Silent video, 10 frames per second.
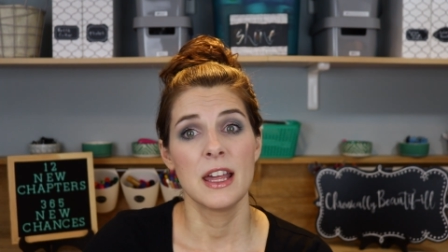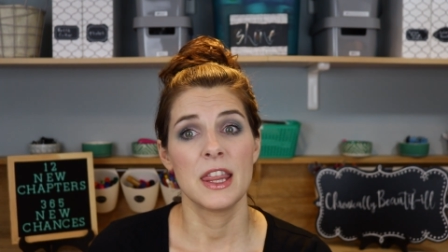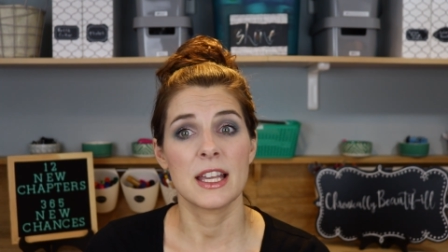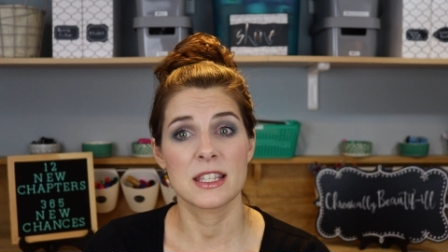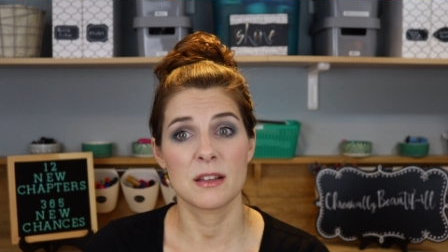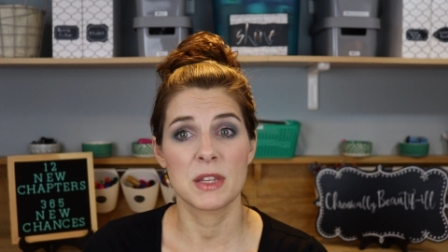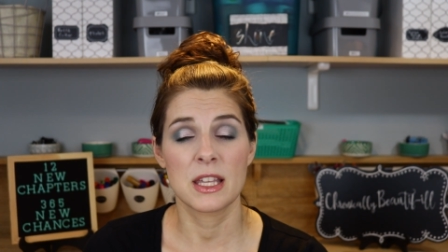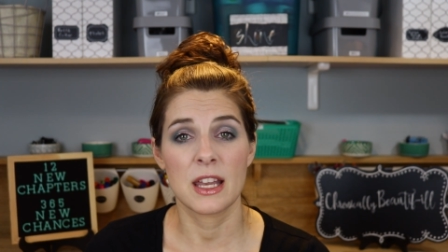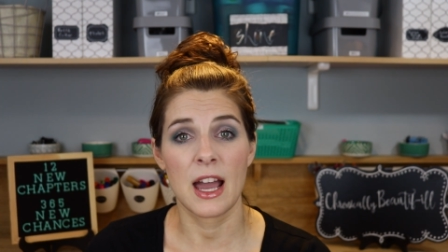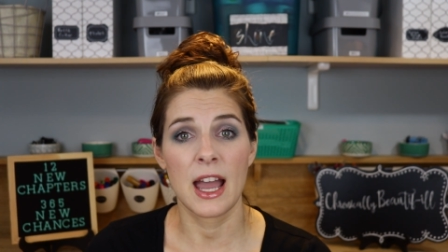That's
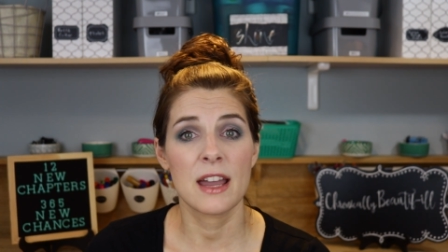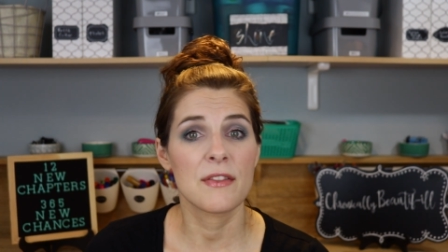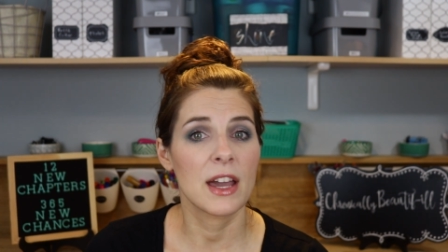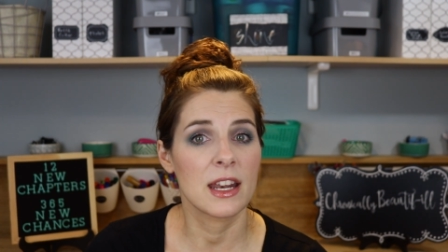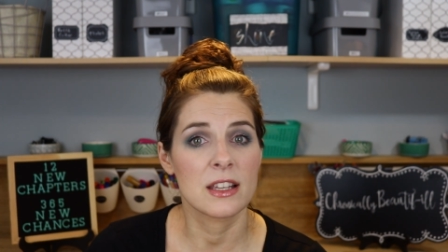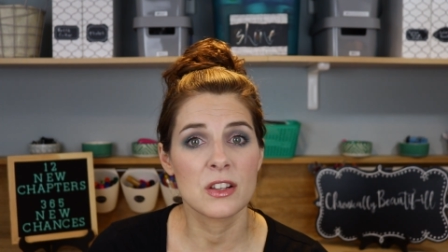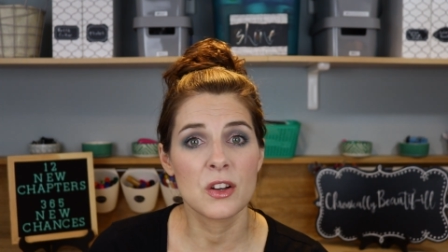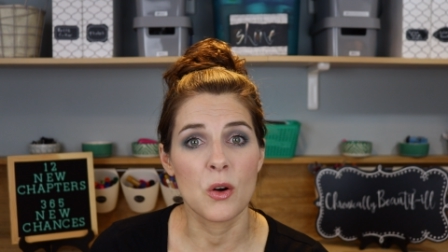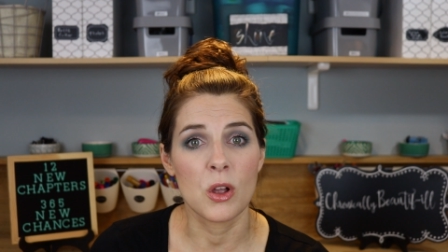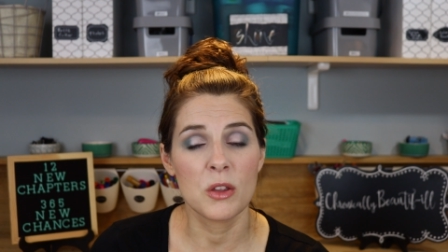something that I have had as a
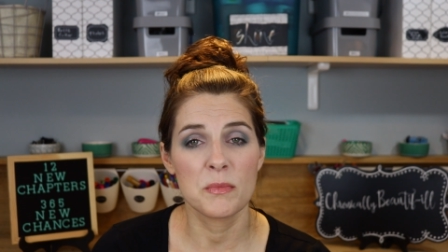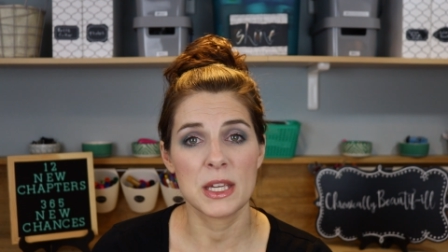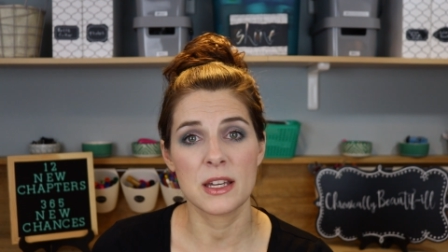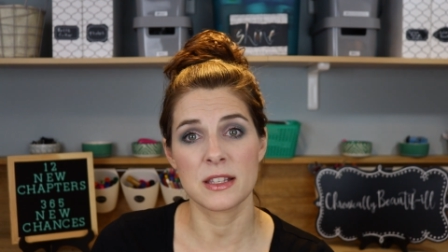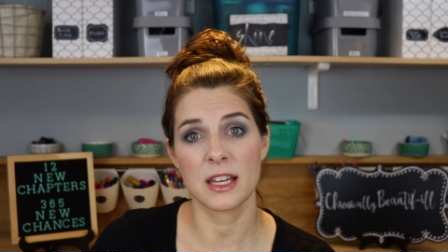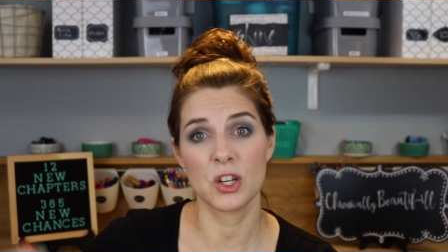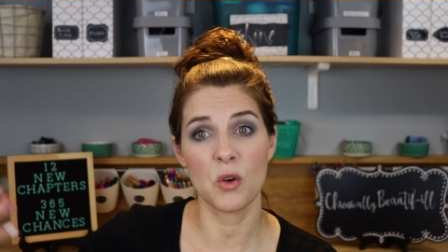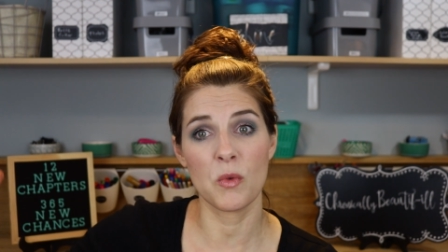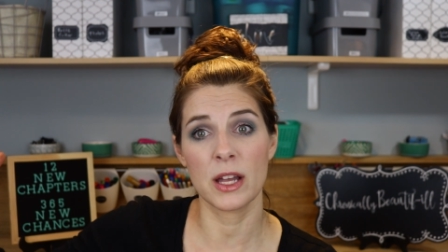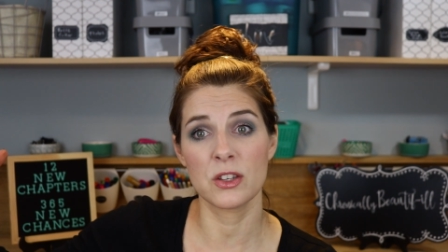goal because I
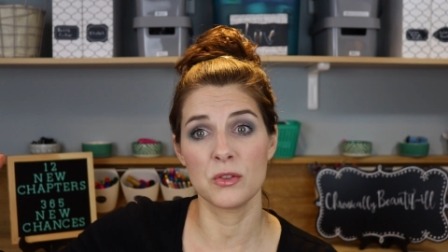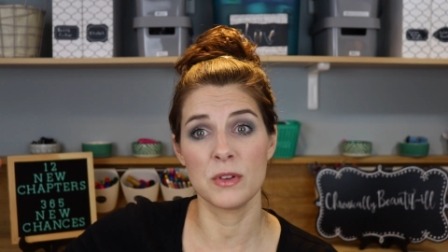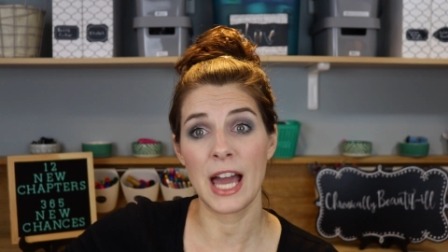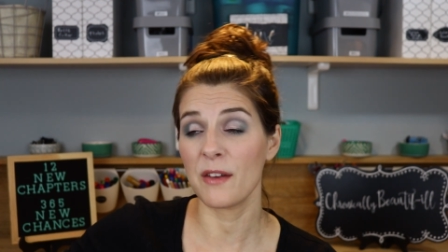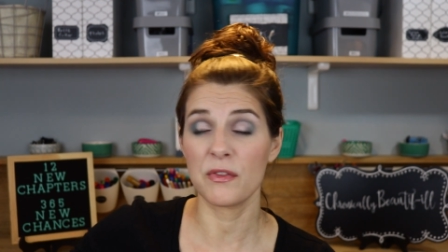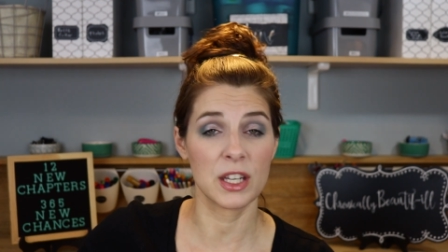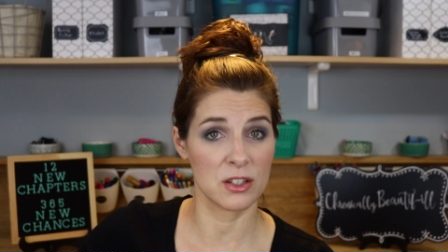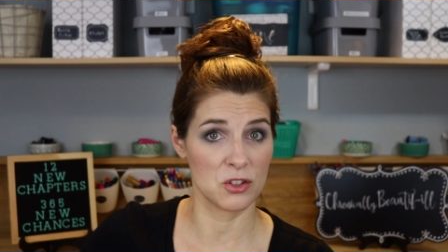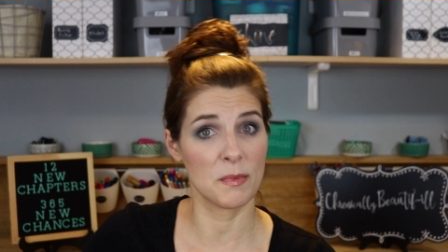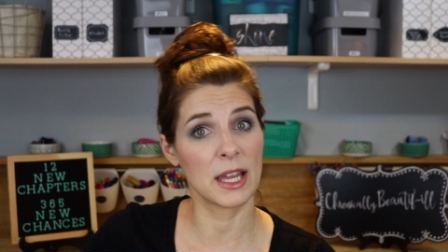don't want to not fit
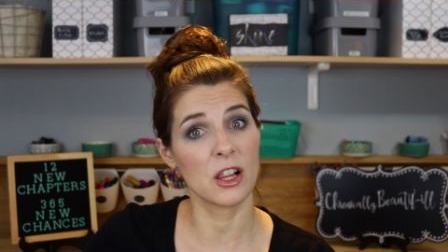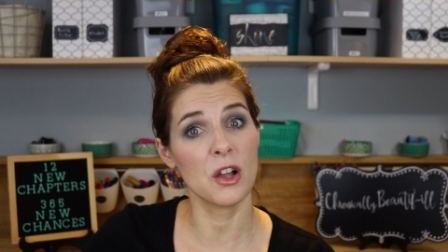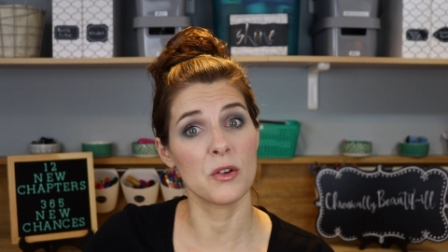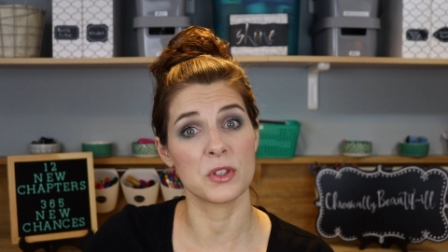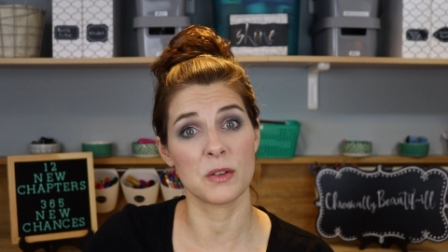into my clothes.